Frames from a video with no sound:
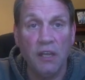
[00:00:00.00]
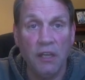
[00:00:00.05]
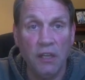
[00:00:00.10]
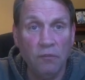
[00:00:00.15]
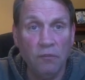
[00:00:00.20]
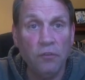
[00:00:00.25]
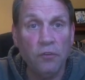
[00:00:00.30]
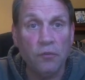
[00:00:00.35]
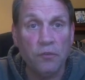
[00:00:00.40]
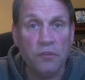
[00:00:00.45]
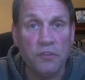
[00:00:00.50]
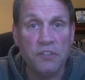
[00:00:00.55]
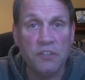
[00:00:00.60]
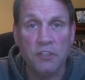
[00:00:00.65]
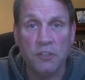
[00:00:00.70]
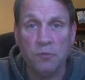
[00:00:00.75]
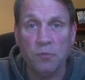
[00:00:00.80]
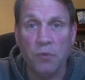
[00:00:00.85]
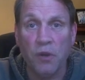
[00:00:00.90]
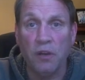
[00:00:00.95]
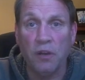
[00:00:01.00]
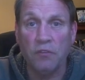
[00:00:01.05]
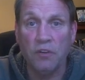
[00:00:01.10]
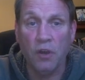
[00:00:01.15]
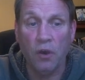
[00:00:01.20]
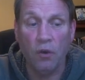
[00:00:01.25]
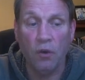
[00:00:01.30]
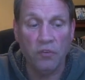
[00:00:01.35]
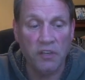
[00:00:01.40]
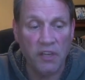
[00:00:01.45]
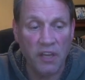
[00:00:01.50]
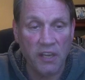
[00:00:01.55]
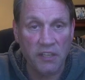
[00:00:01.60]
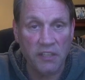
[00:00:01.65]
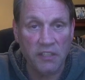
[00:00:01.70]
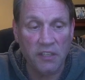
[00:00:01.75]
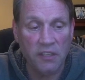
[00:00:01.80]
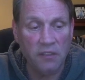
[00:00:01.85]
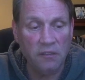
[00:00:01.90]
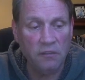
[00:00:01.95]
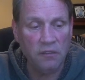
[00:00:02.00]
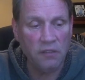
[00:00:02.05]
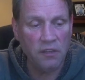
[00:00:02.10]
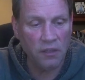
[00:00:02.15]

influence the spread of COVID 19,